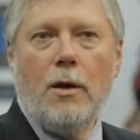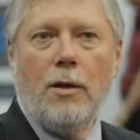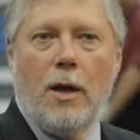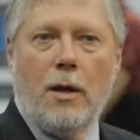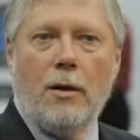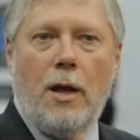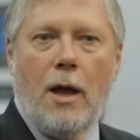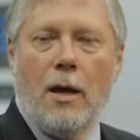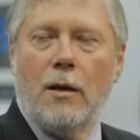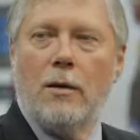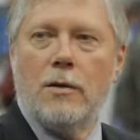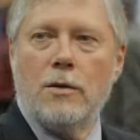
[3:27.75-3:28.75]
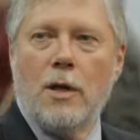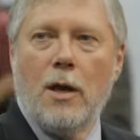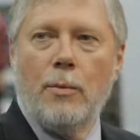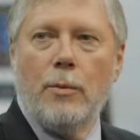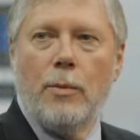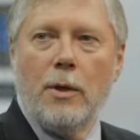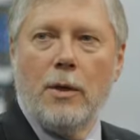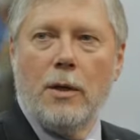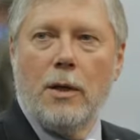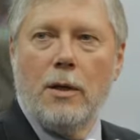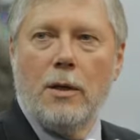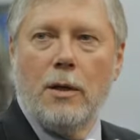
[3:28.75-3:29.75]
that adding this
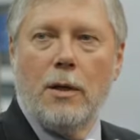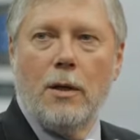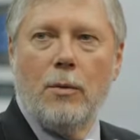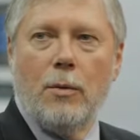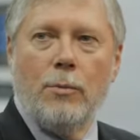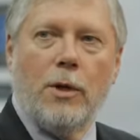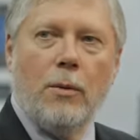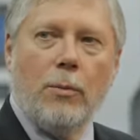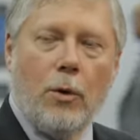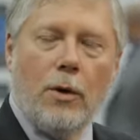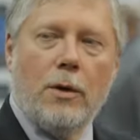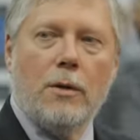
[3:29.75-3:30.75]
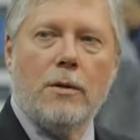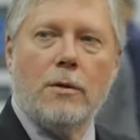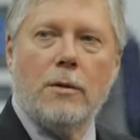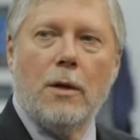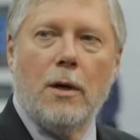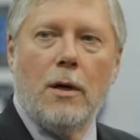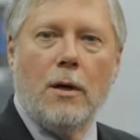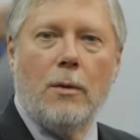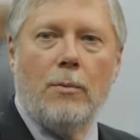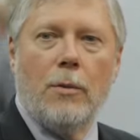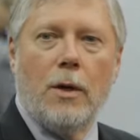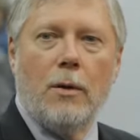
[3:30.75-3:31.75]
capability uh, would be important,
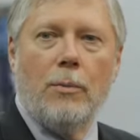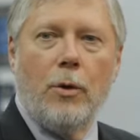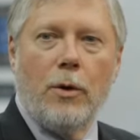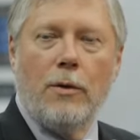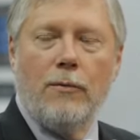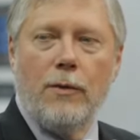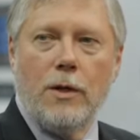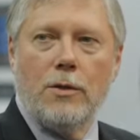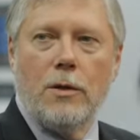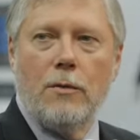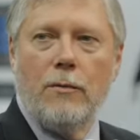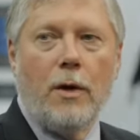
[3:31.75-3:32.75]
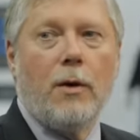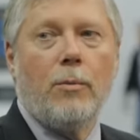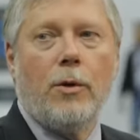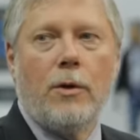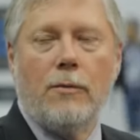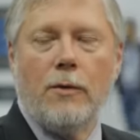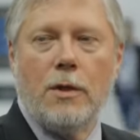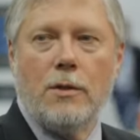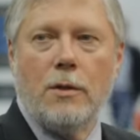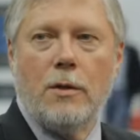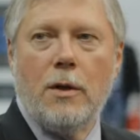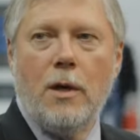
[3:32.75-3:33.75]
um, important feature, very important
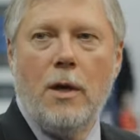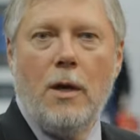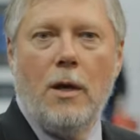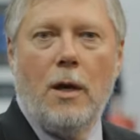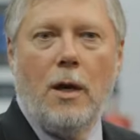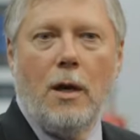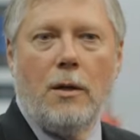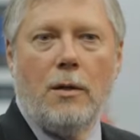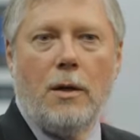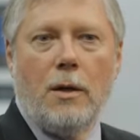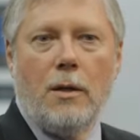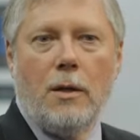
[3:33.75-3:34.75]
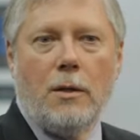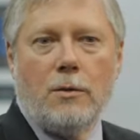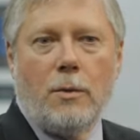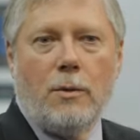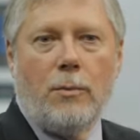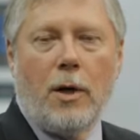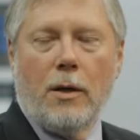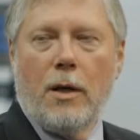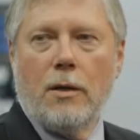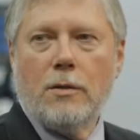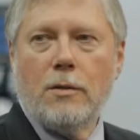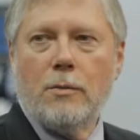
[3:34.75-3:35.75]
feature. And uh, it's what
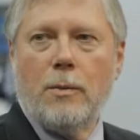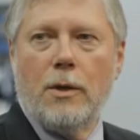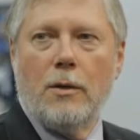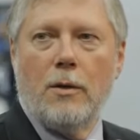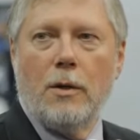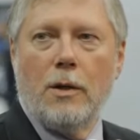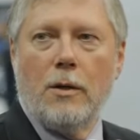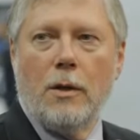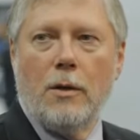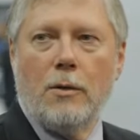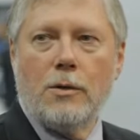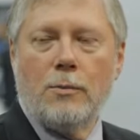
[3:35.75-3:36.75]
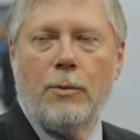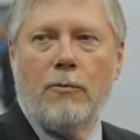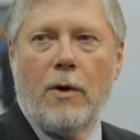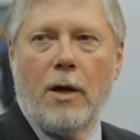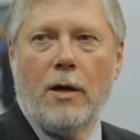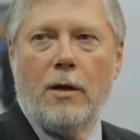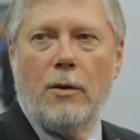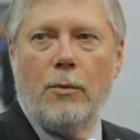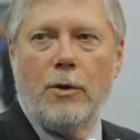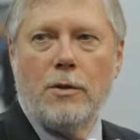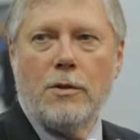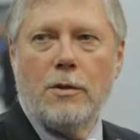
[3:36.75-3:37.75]
broadcasters been doing, you know, it's providing
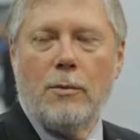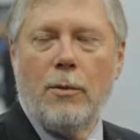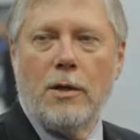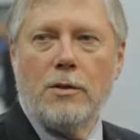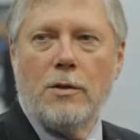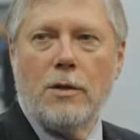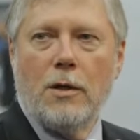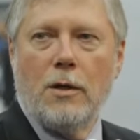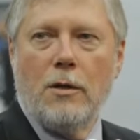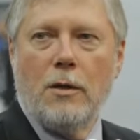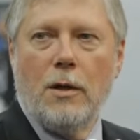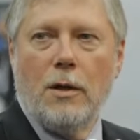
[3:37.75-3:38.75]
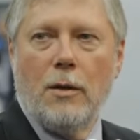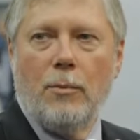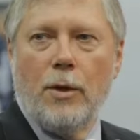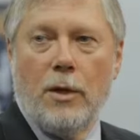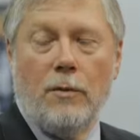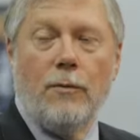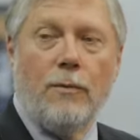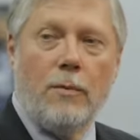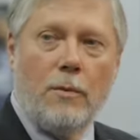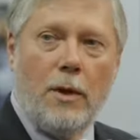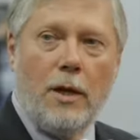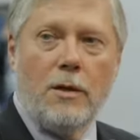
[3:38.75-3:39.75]
emergency messaging um, in
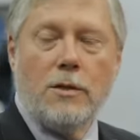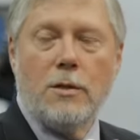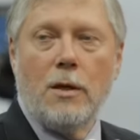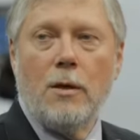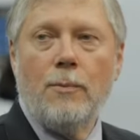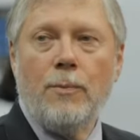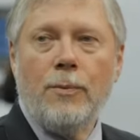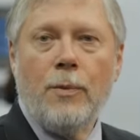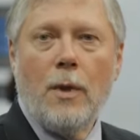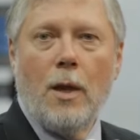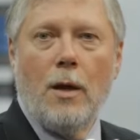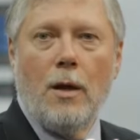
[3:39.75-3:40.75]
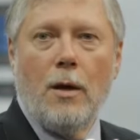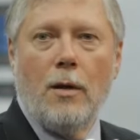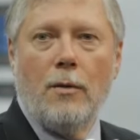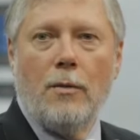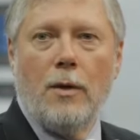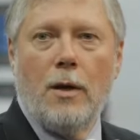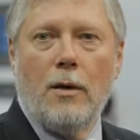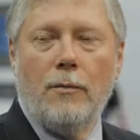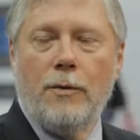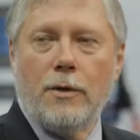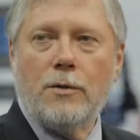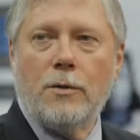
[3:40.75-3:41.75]
legacy. Uh, uh,
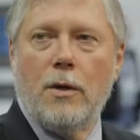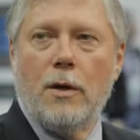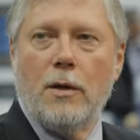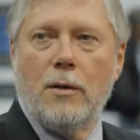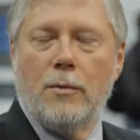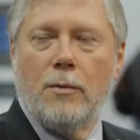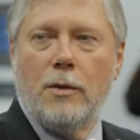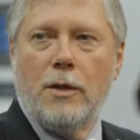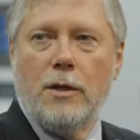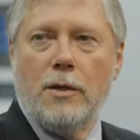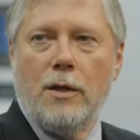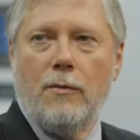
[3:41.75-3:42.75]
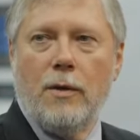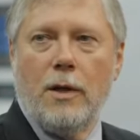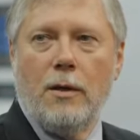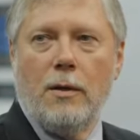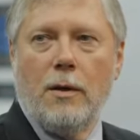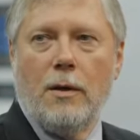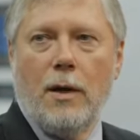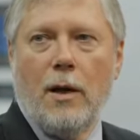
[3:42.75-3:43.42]
fixed uh, D T V, and